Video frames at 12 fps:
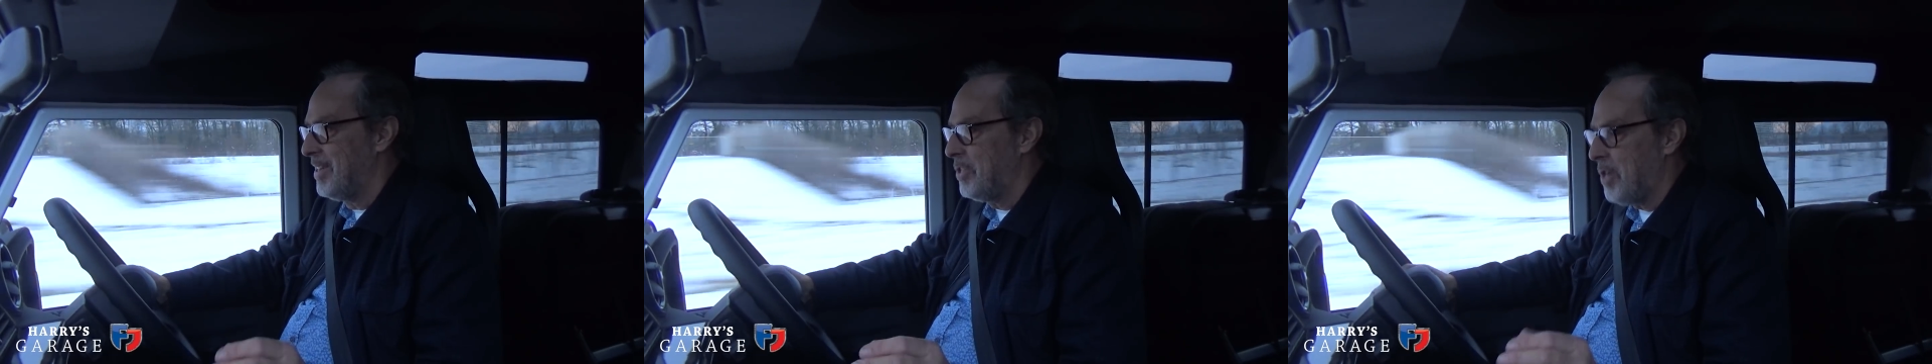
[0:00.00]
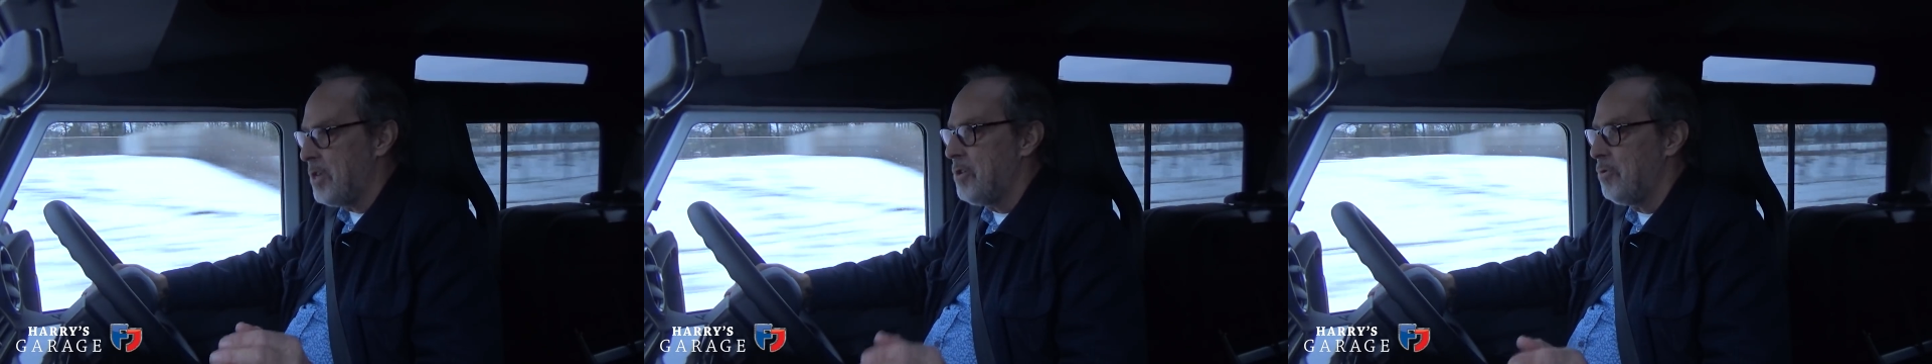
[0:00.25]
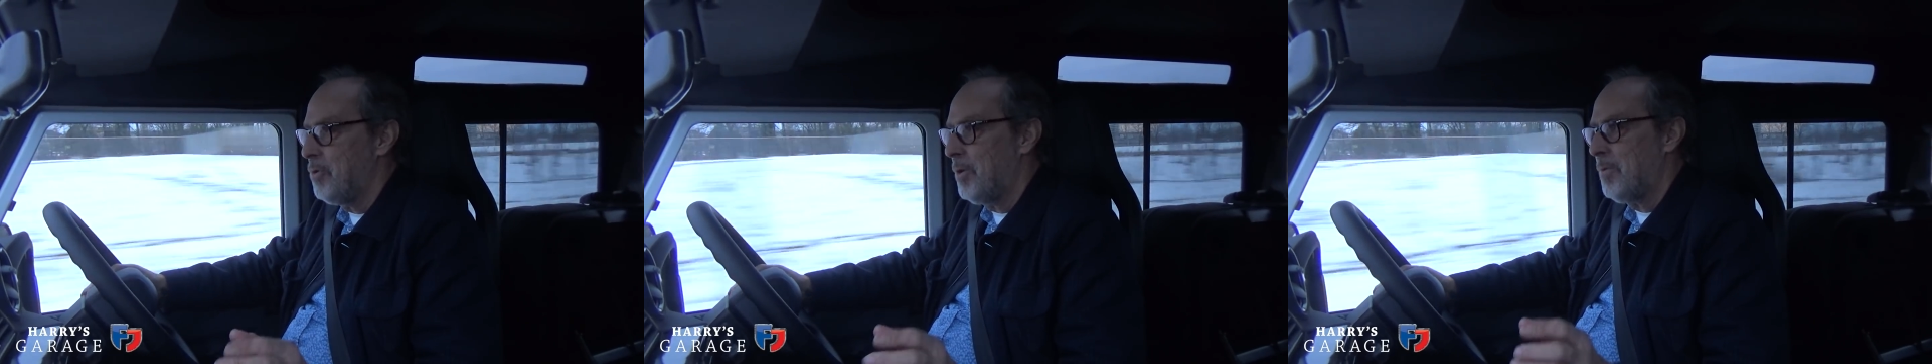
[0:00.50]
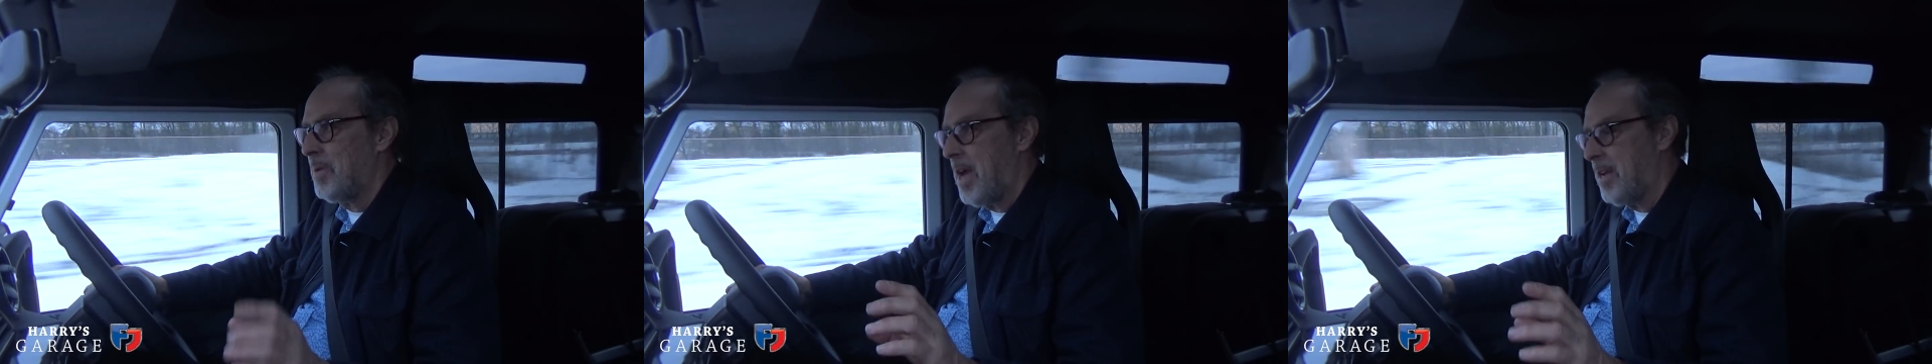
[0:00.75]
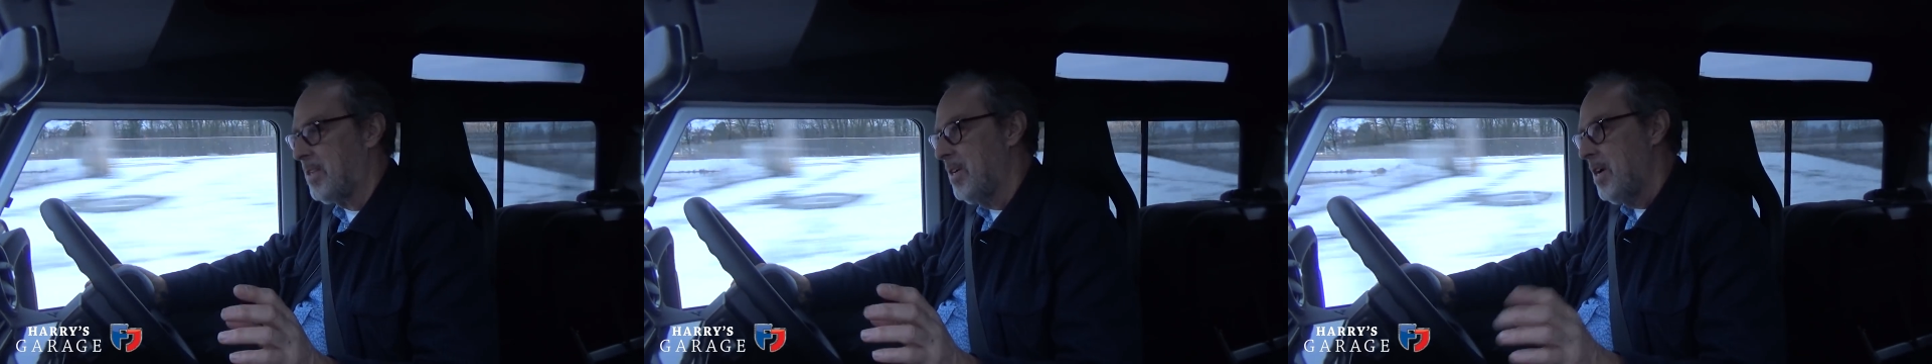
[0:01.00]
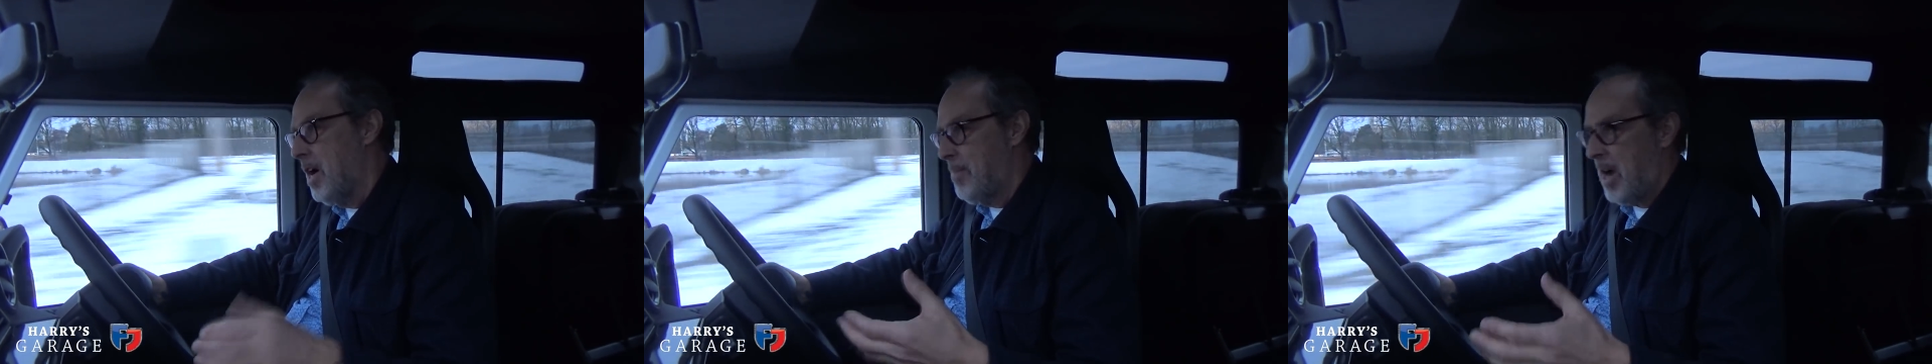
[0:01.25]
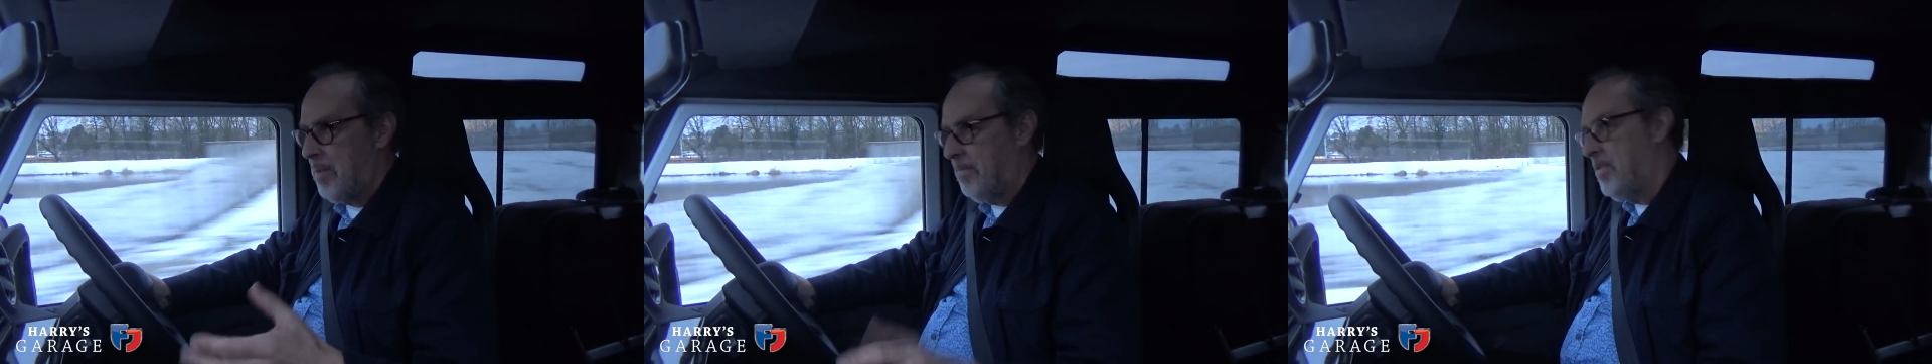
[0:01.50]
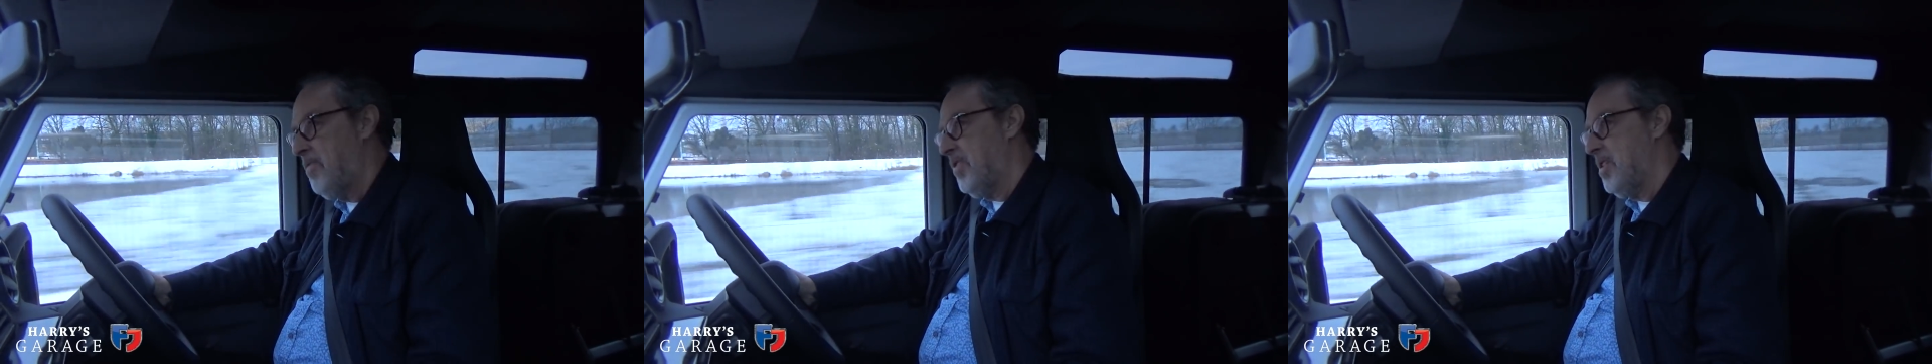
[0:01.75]
So you will get about
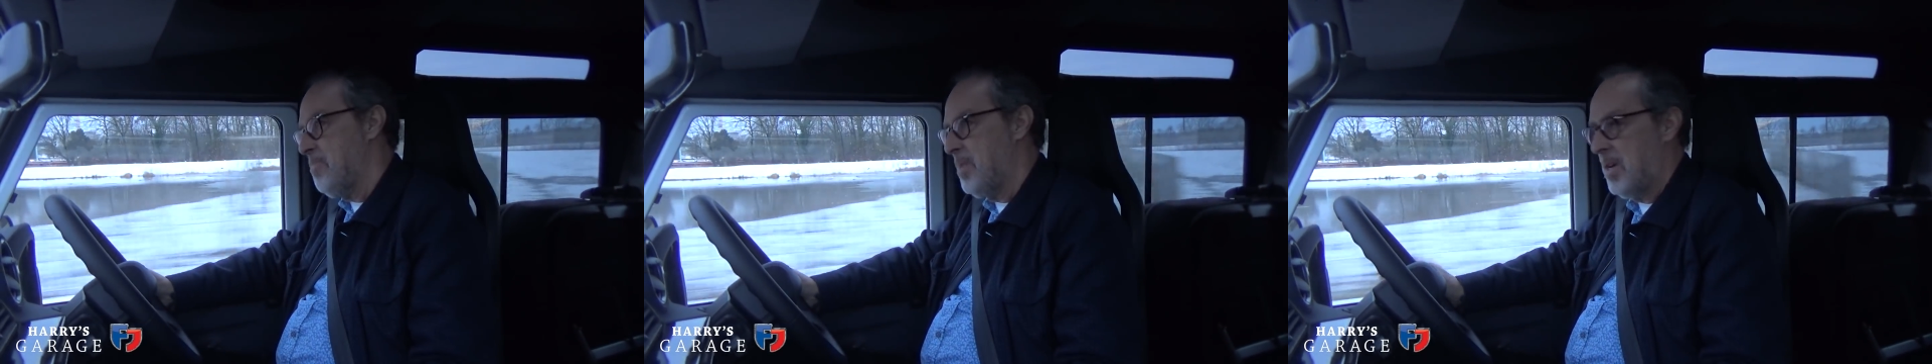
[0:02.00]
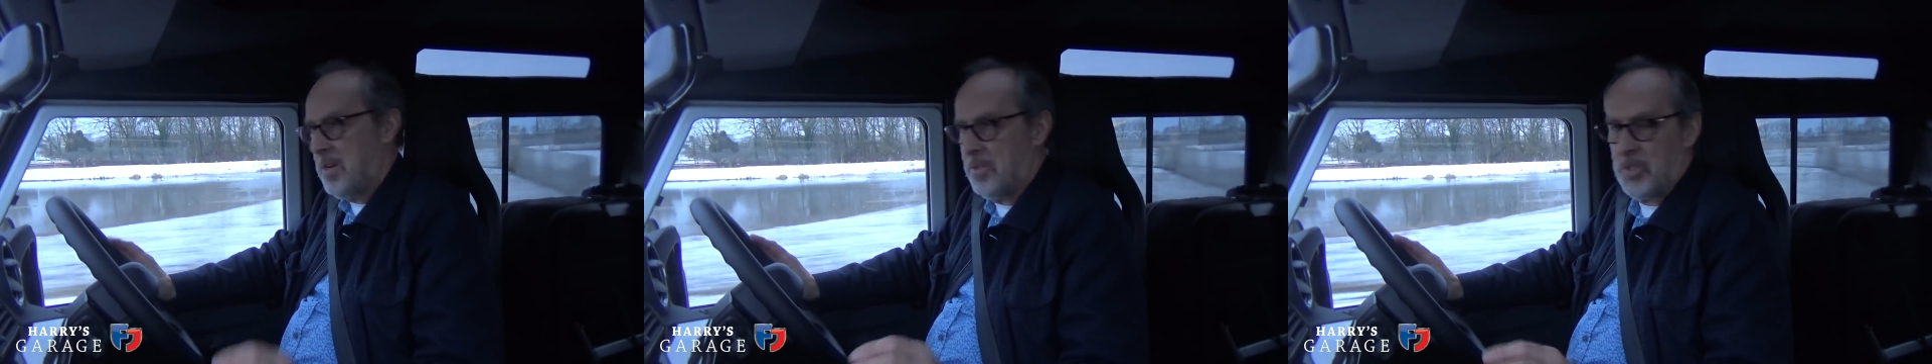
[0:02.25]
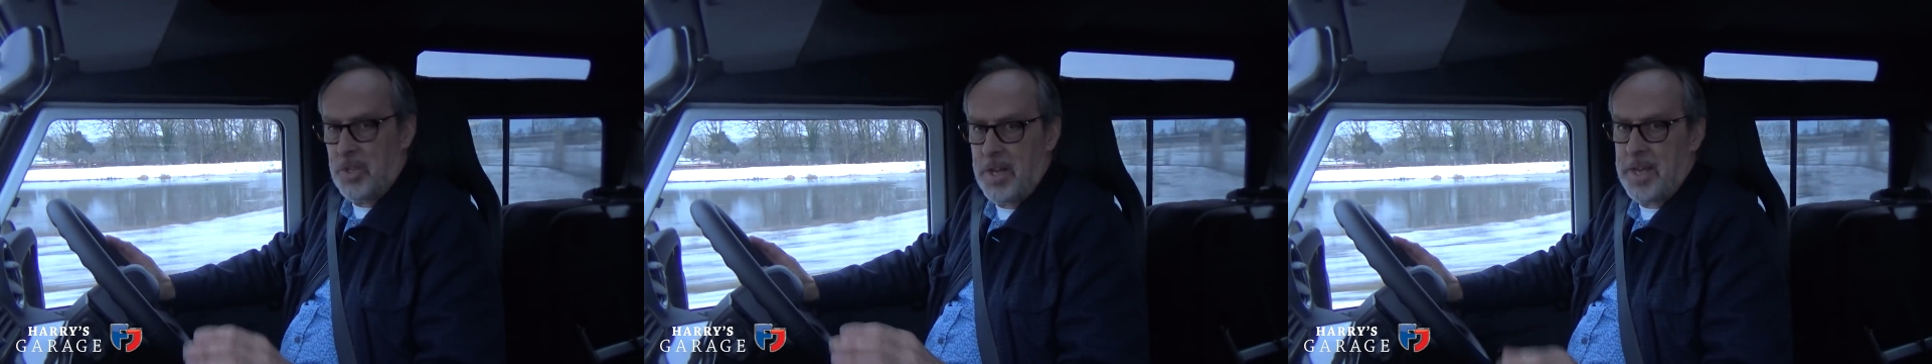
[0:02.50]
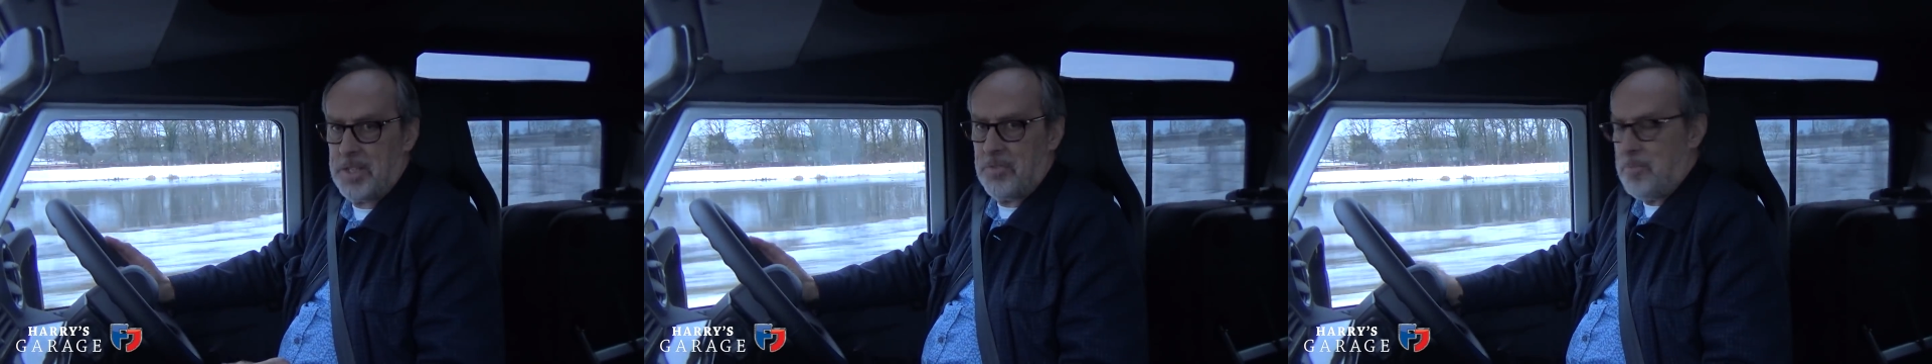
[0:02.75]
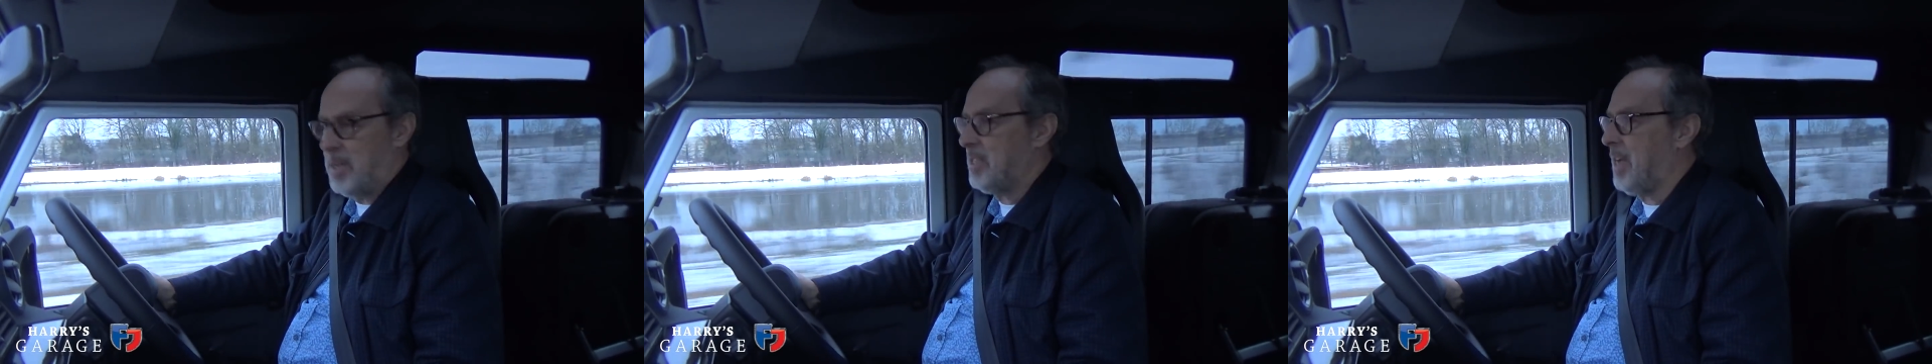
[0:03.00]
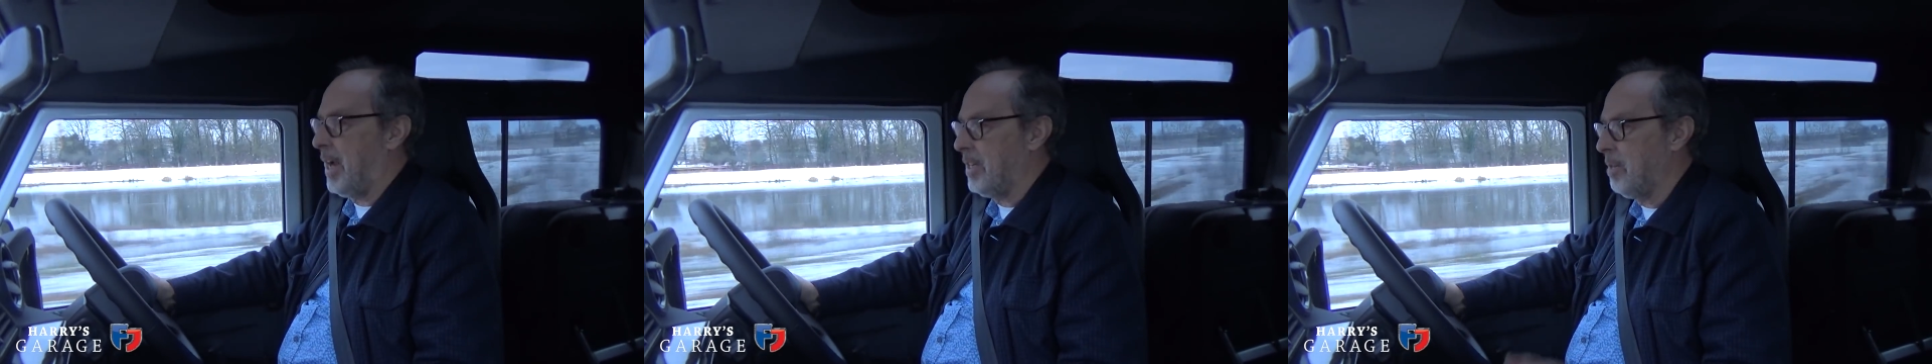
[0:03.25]
50 miles less from a tank